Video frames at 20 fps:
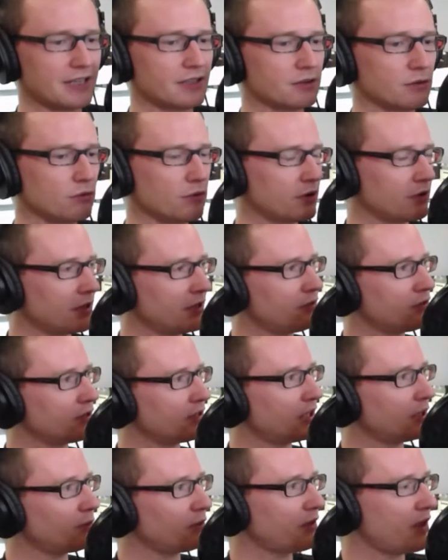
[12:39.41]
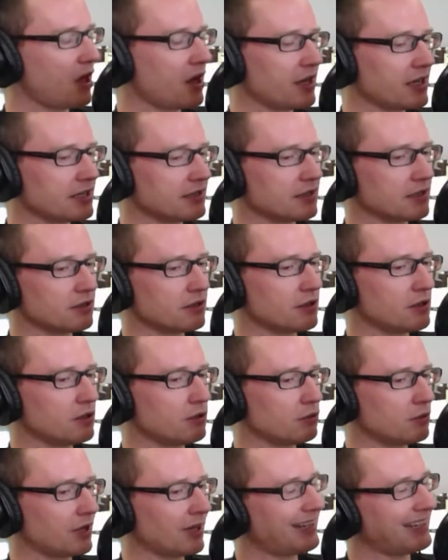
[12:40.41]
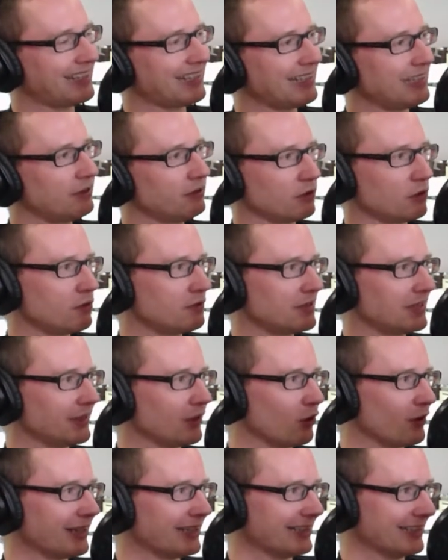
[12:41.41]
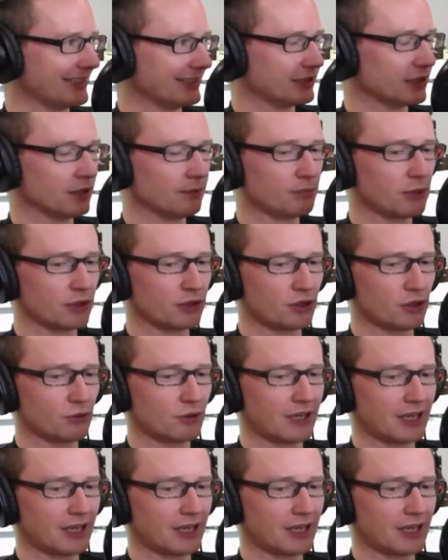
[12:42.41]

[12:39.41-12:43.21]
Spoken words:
So interestingly, one of the highest is the UK. So obviously not in Asia, but UK.